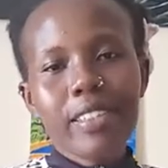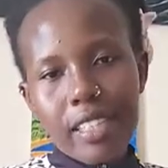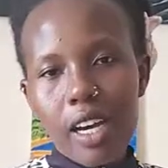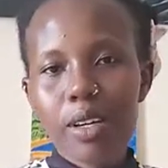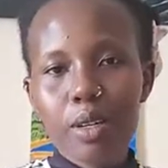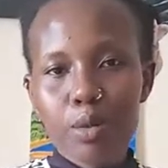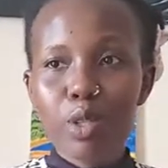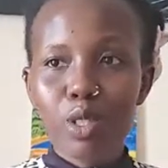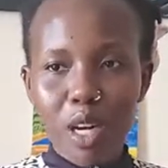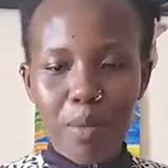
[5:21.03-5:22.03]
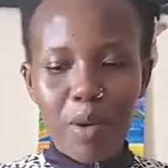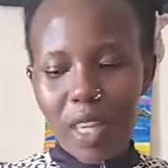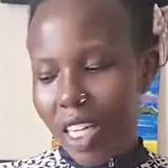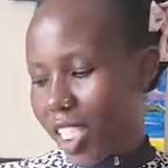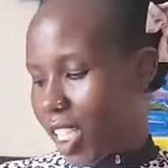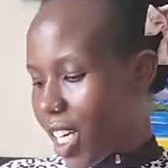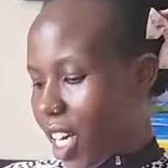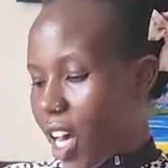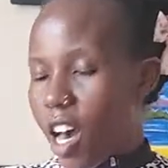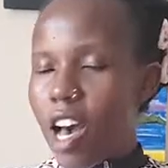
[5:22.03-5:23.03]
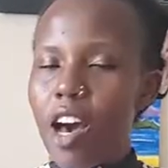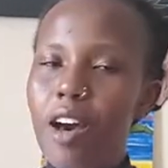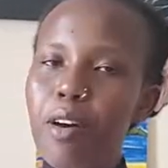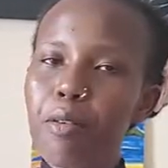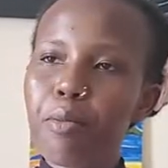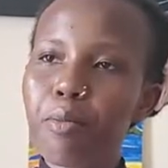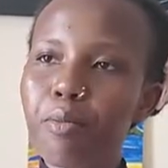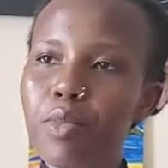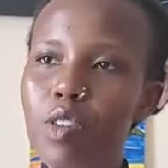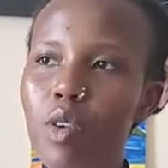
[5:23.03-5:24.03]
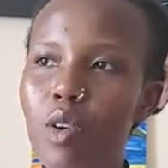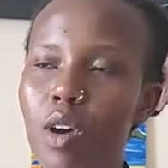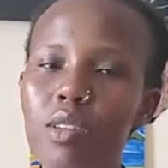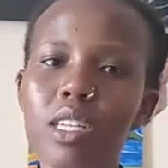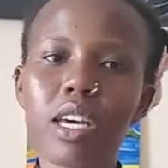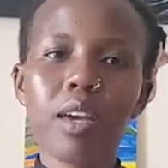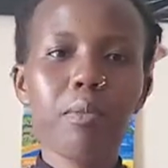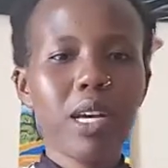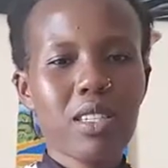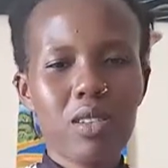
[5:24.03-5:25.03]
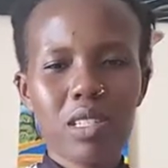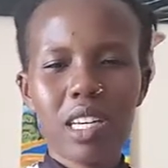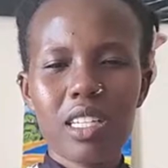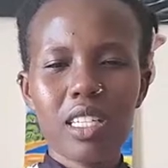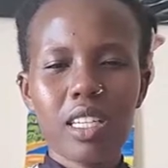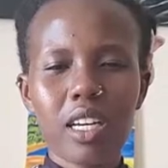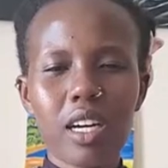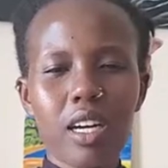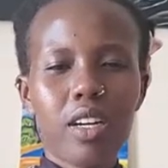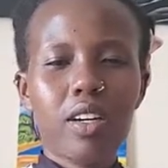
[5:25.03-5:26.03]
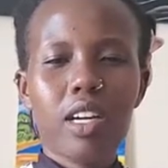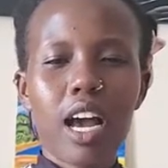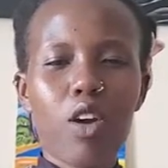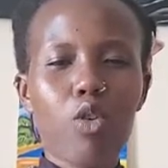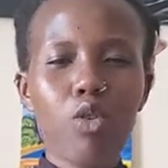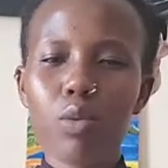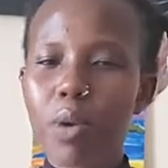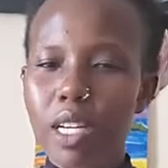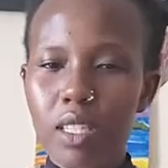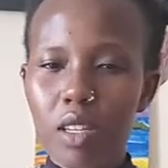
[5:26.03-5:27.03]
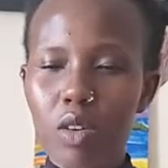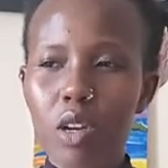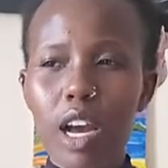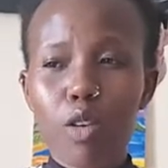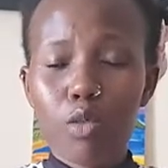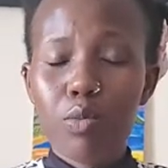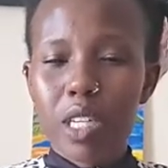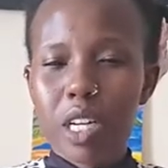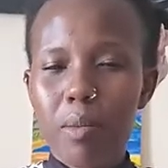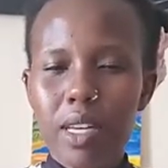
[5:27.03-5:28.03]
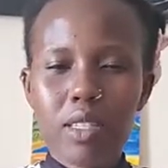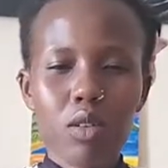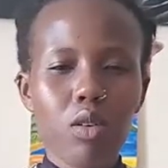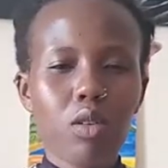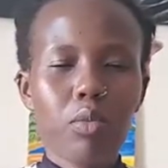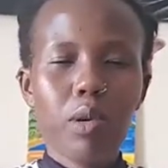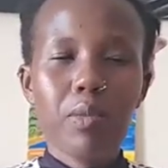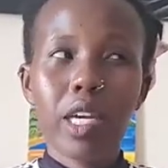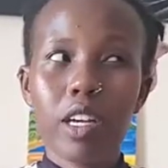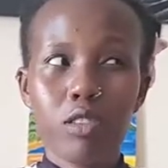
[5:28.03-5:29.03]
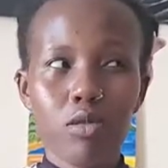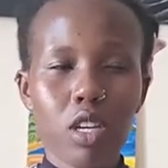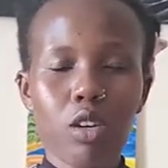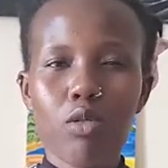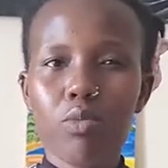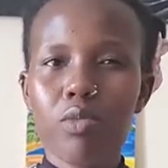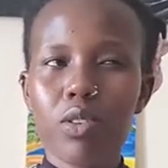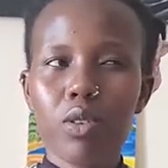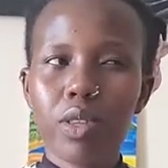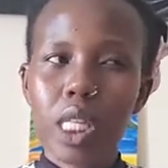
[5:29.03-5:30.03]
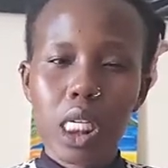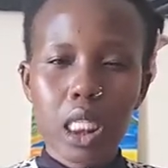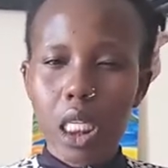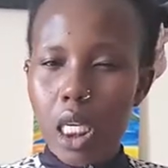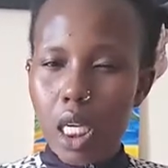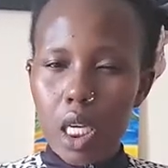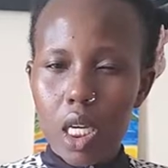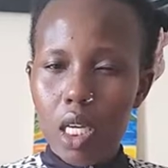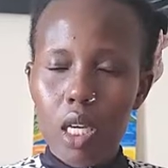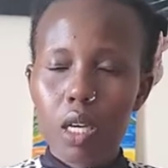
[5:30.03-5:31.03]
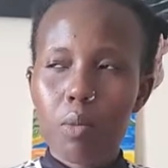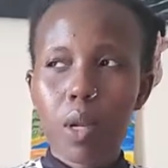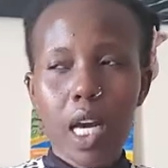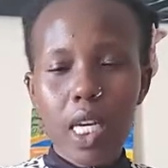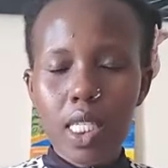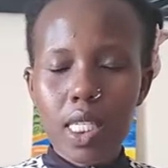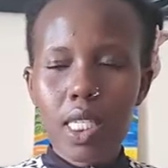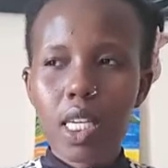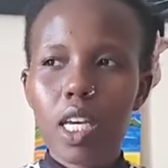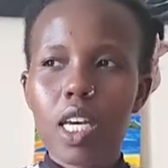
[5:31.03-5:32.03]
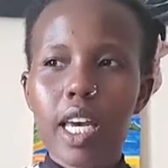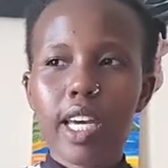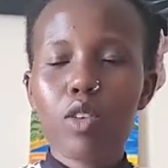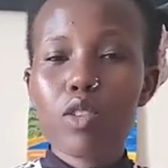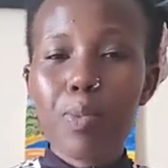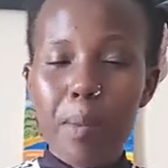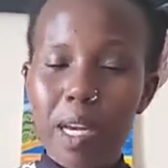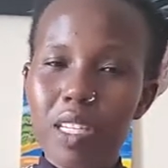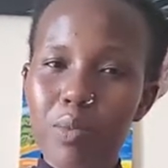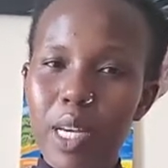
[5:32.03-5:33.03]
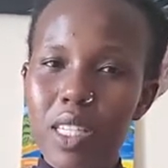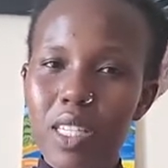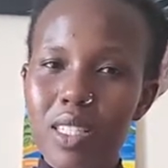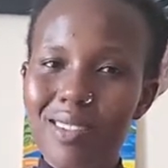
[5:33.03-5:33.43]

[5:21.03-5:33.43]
Yeah, we'll talk about that. So I was saying bicycles are a good beginner bicycle, maybe XUK could be 30k plus, and not supermarket bikes.